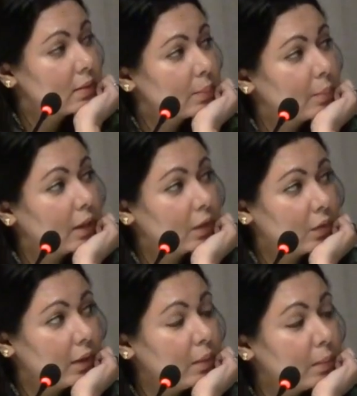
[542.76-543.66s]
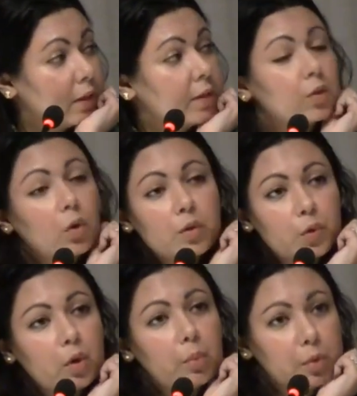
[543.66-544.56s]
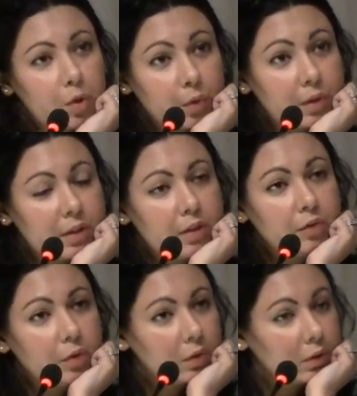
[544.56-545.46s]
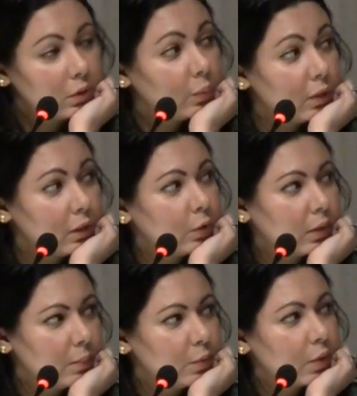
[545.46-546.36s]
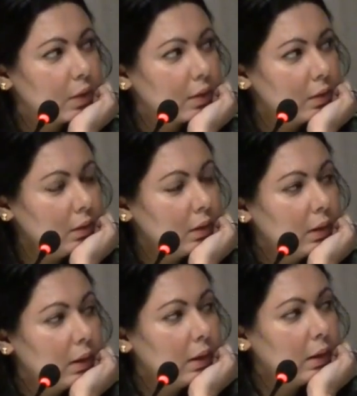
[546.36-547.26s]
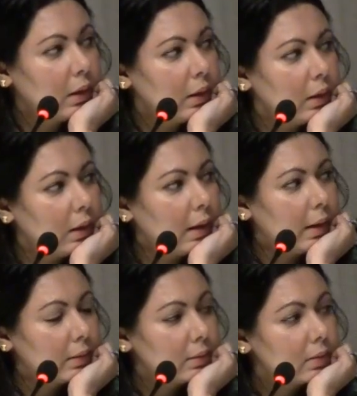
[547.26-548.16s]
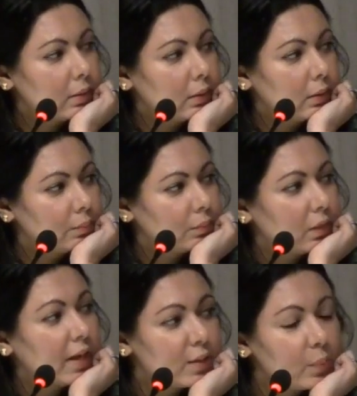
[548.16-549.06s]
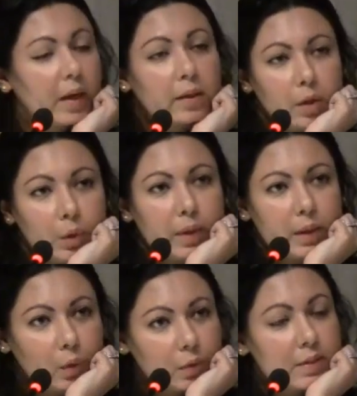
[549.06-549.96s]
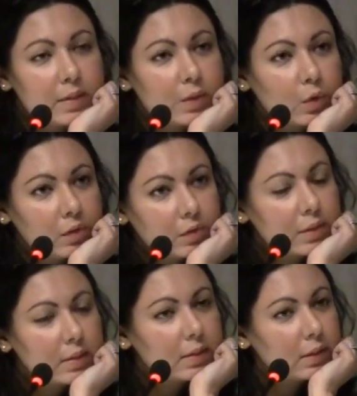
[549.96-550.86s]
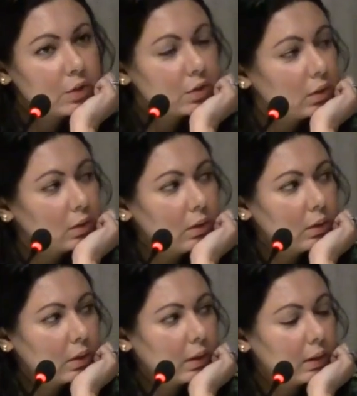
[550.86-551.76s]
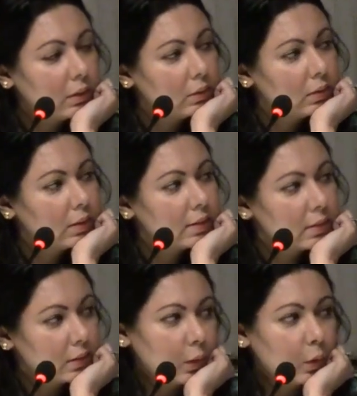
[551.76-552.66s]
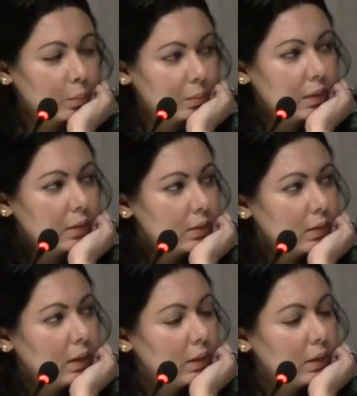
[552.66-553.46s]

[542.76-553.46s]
is a big threat, but it is also an opportunity for the world to come together. And um, that's why the UN holds these conferences each year. And they still hope that,